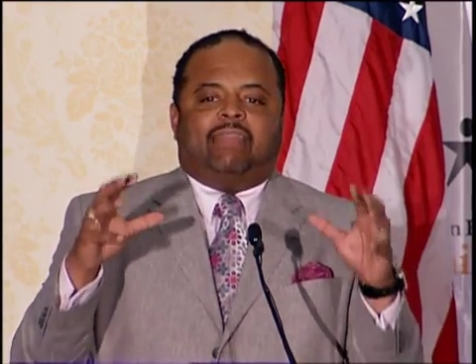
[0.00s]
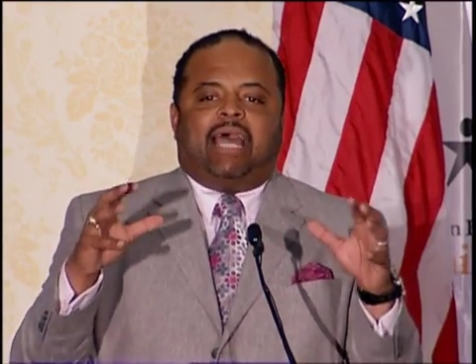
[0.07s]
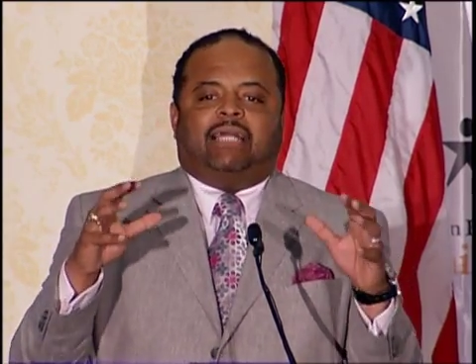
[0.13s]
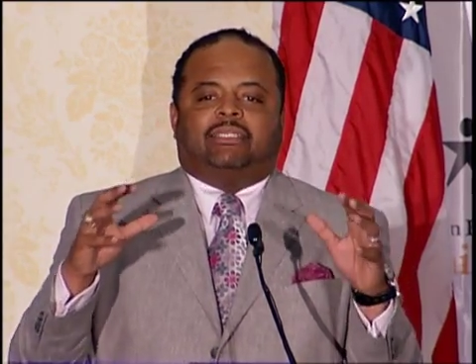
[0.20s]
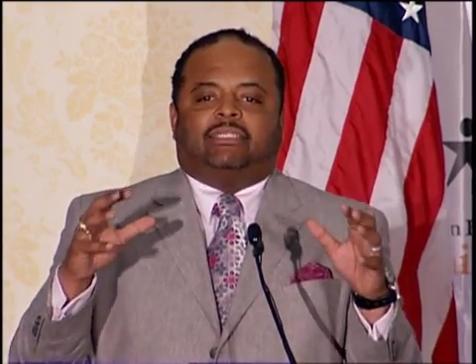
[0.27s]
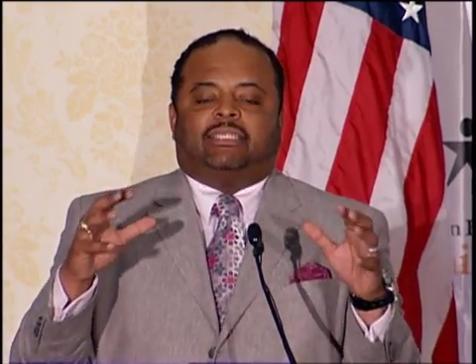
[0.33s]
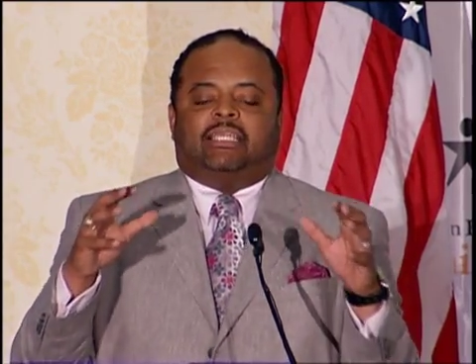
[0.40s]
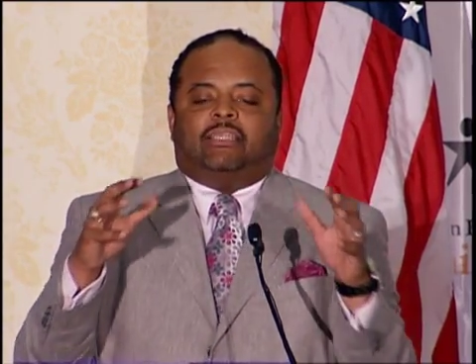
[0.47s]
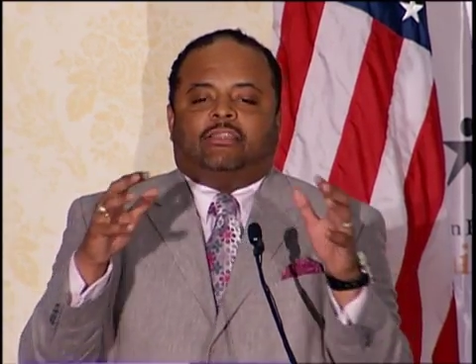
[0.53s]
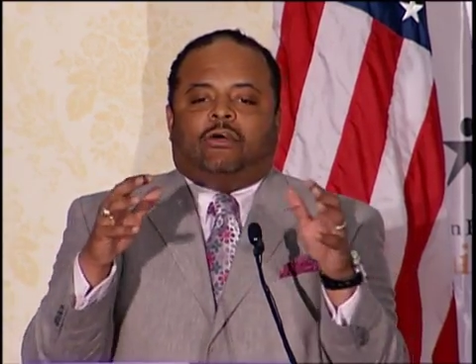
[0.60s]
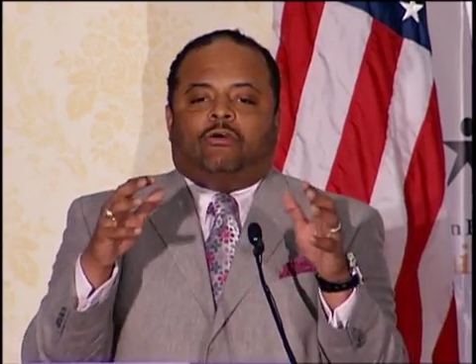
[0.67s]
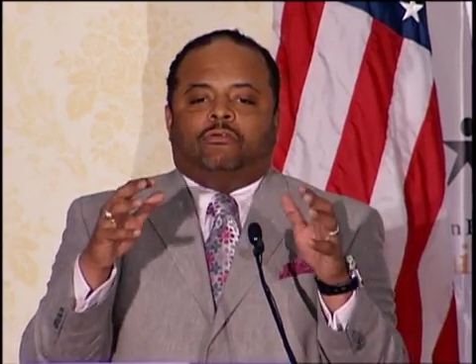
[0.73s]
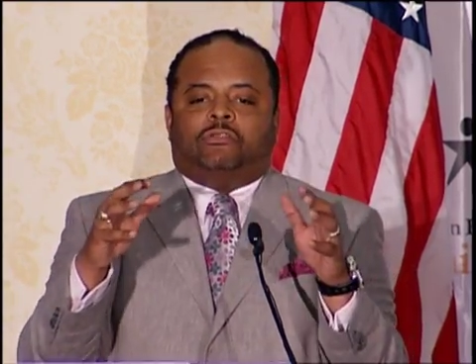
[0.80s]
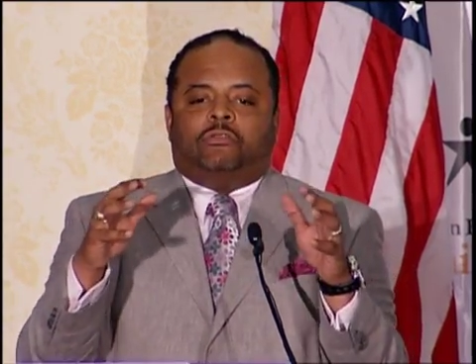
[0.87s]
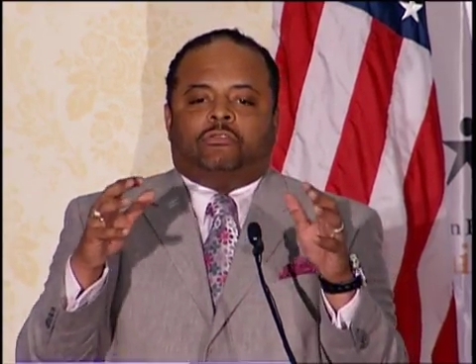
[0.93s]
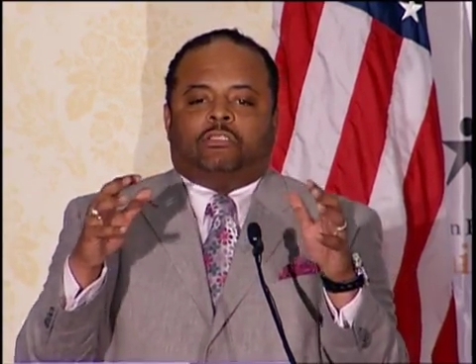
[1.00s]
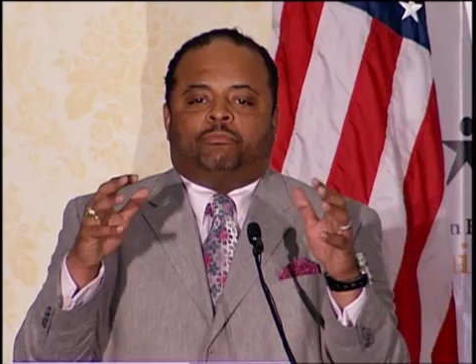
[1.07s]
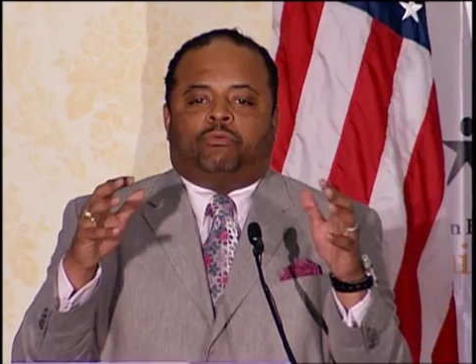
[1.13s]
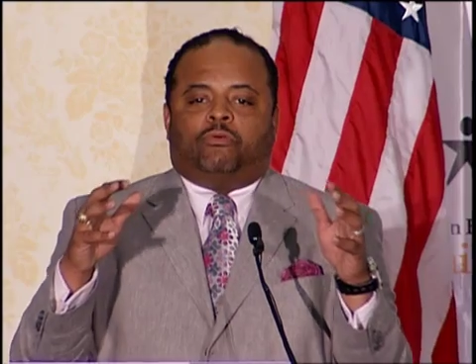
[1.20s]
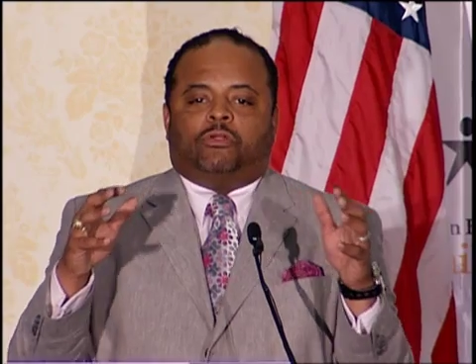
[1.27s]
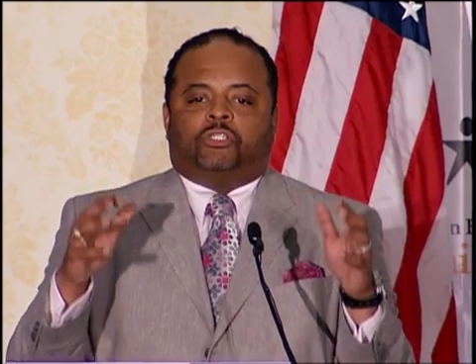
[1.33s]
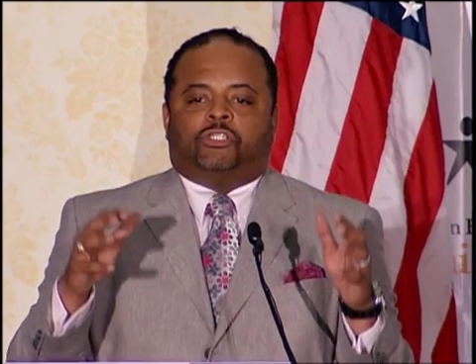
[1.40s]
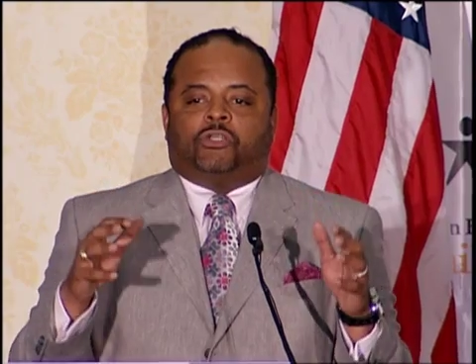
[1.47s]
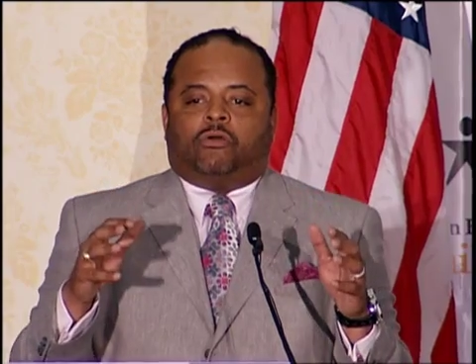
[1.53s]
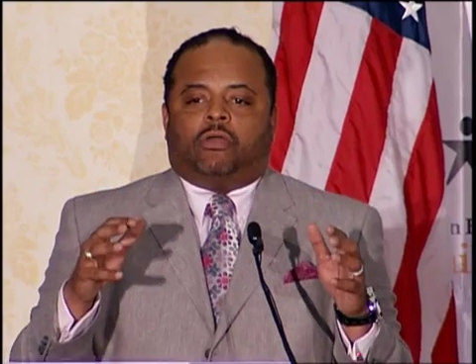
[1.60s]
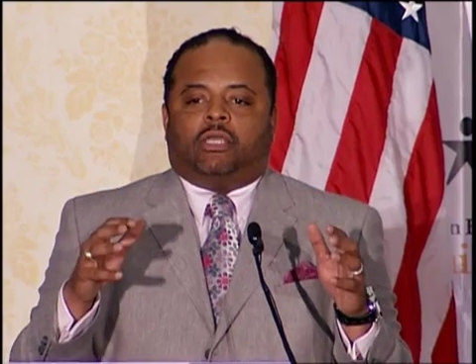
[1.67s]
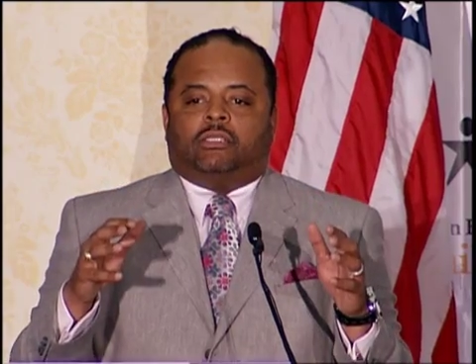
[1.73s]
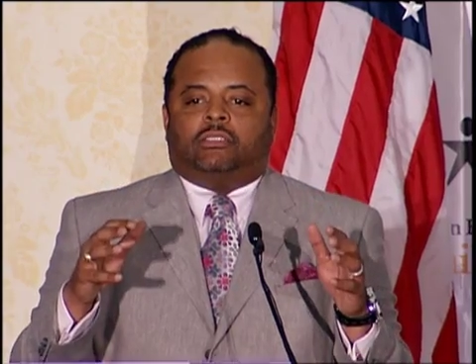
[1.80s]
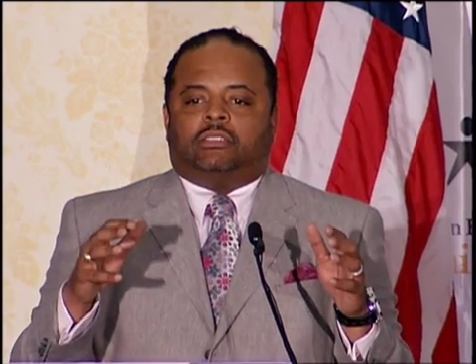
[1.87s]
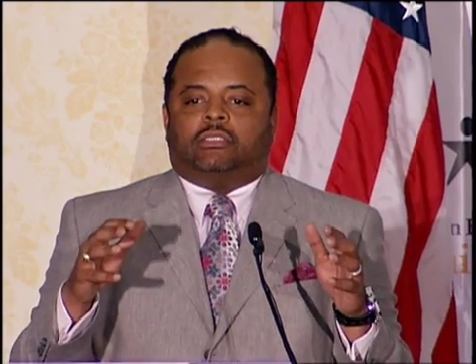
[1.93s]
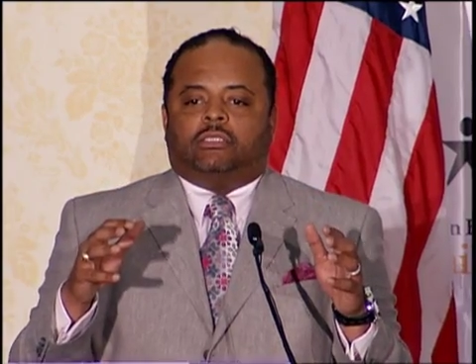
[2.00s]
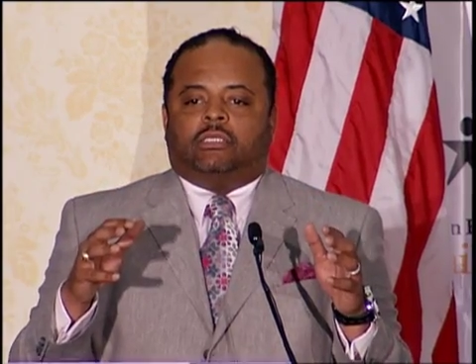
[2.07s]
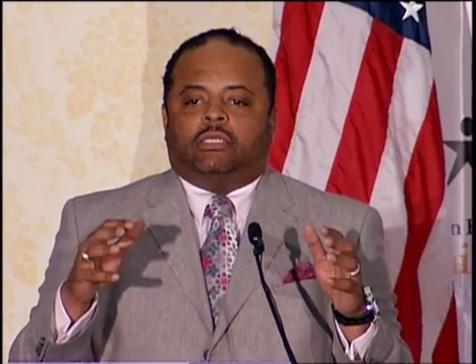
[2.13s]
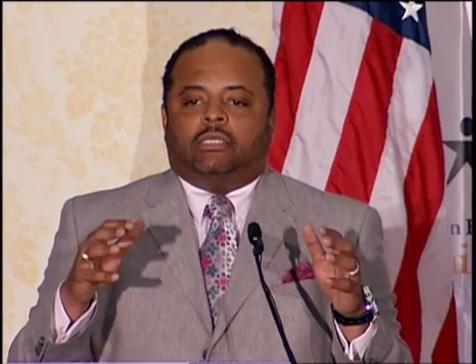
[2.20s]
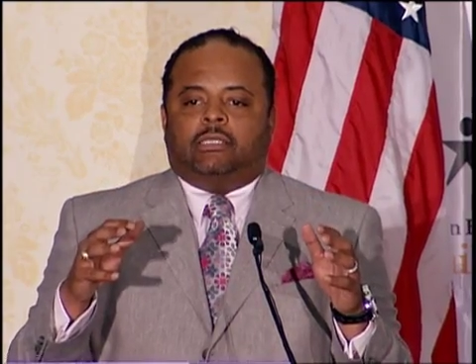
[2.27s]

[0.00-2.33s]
not seen those who support choice